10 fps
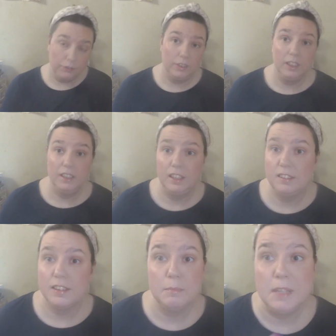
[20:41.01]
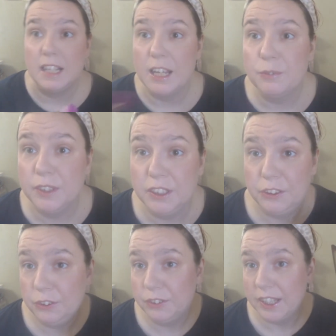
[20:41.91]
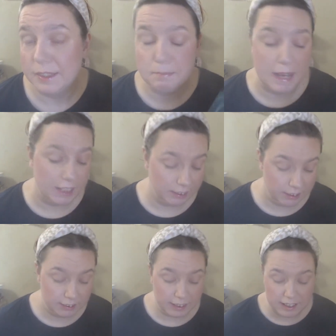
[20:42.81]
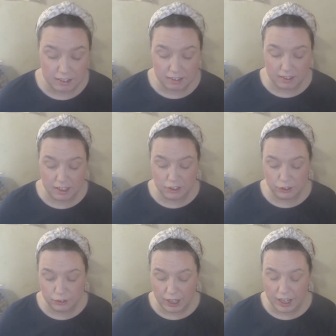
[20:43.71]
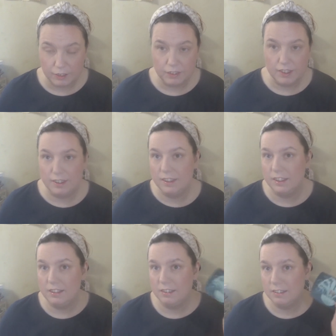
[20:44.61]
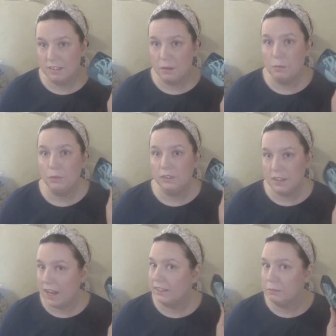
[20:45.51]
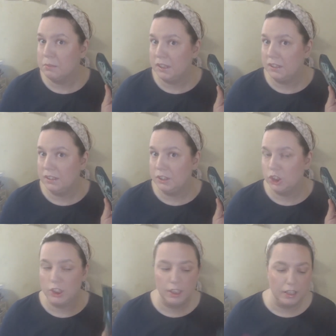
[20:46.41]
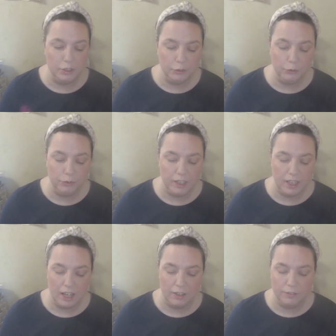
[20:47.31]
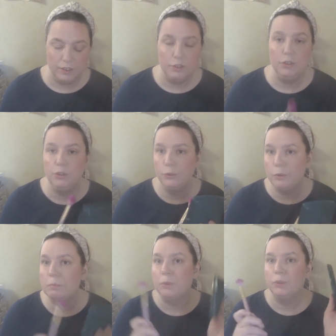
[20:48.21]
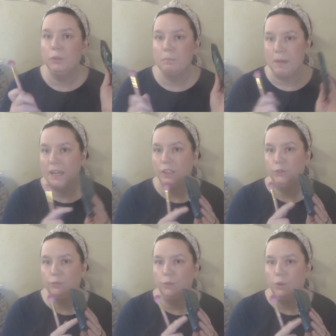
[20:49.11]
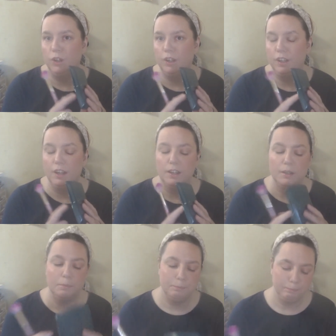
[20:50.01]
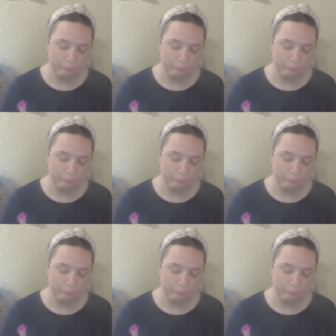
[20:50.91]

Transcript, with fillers: really nice. I mean, I really do like the palette. Like I said, they do have this, not limited edition. I know they have the normal palette for um,